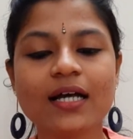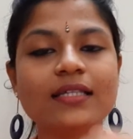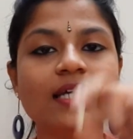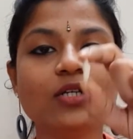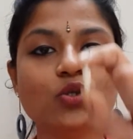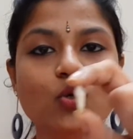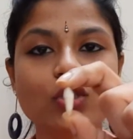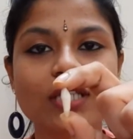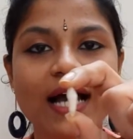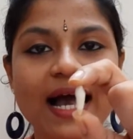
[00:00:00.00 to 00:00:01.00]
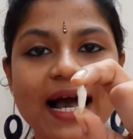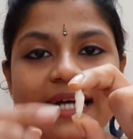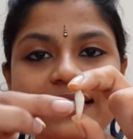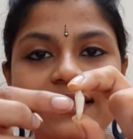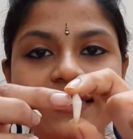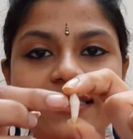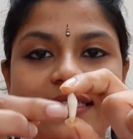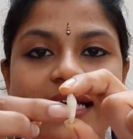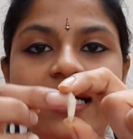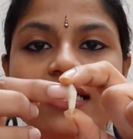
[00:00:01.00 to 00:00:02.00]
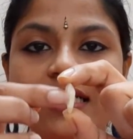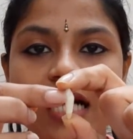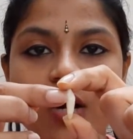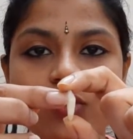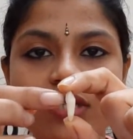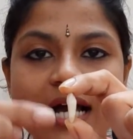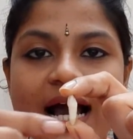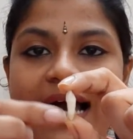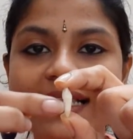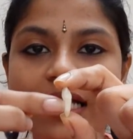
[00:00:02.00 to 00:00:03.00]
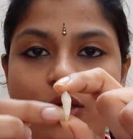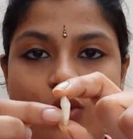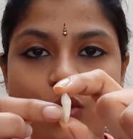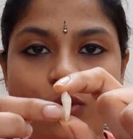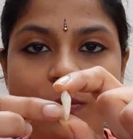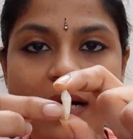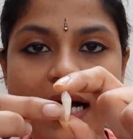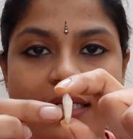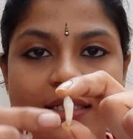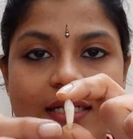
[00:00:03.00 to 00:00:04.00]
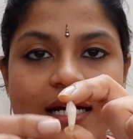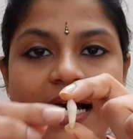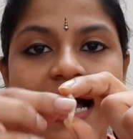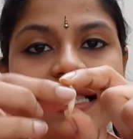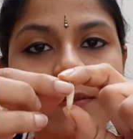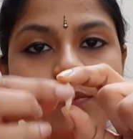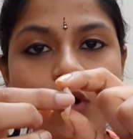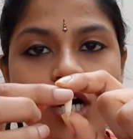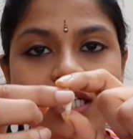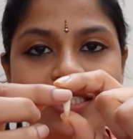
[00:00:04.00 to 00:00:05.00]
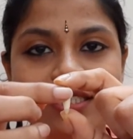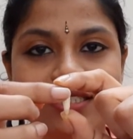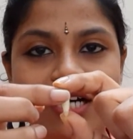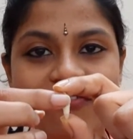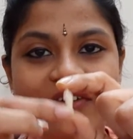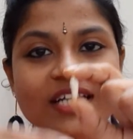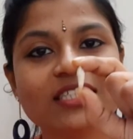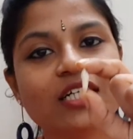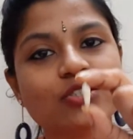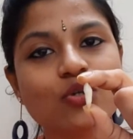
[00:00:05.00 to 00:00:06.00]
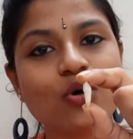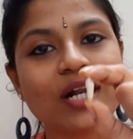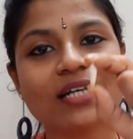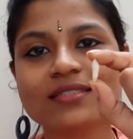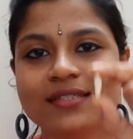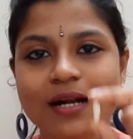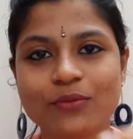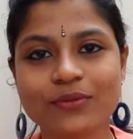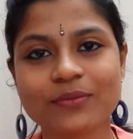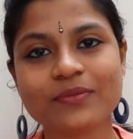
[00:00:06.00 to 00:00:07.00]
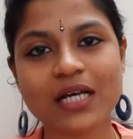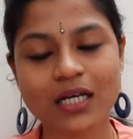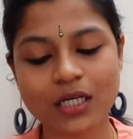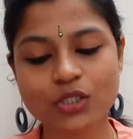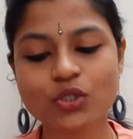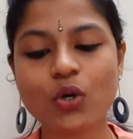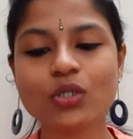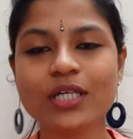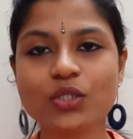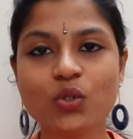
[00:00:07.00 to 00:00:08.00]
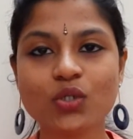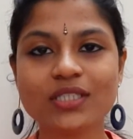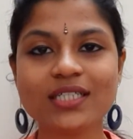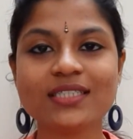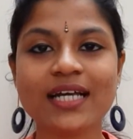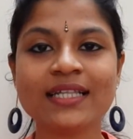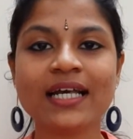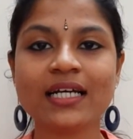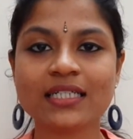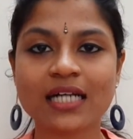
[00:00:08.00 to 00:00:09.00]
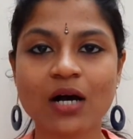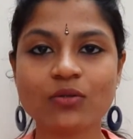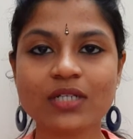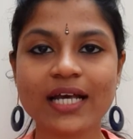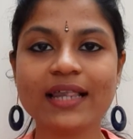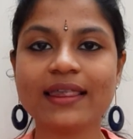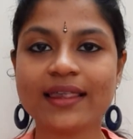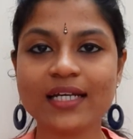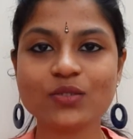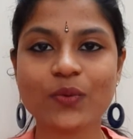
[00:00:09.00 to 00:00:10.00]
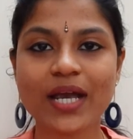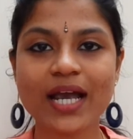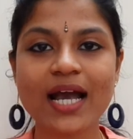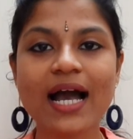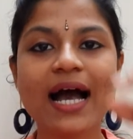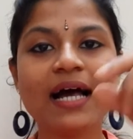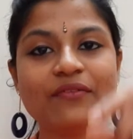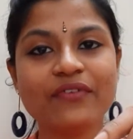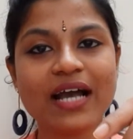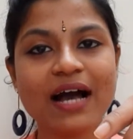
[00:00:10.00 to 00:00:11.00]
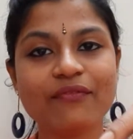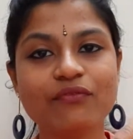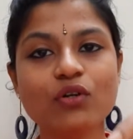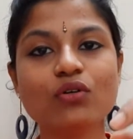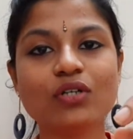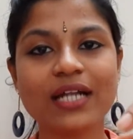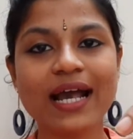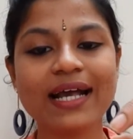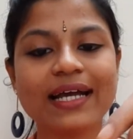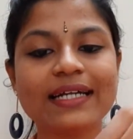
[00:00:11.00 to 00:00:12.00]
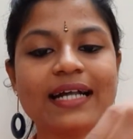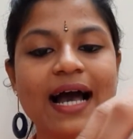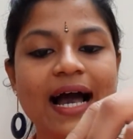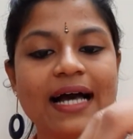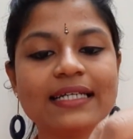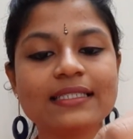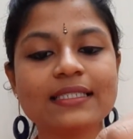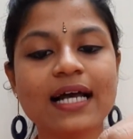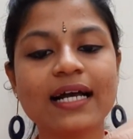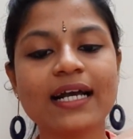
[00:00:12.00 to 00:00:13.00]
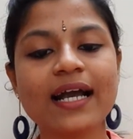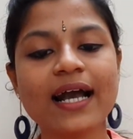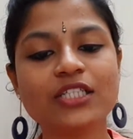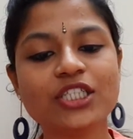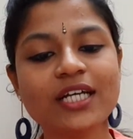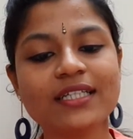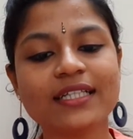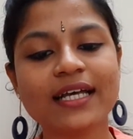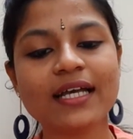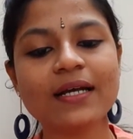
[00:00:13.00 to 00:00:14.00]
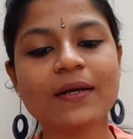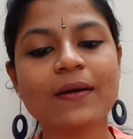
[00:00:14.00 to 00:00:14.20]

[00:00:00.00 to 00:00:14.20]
the tooth has the crown and the root part, and the polished surface is known as crown. So the tooth is in the ground in this way, and we have to take it as catching the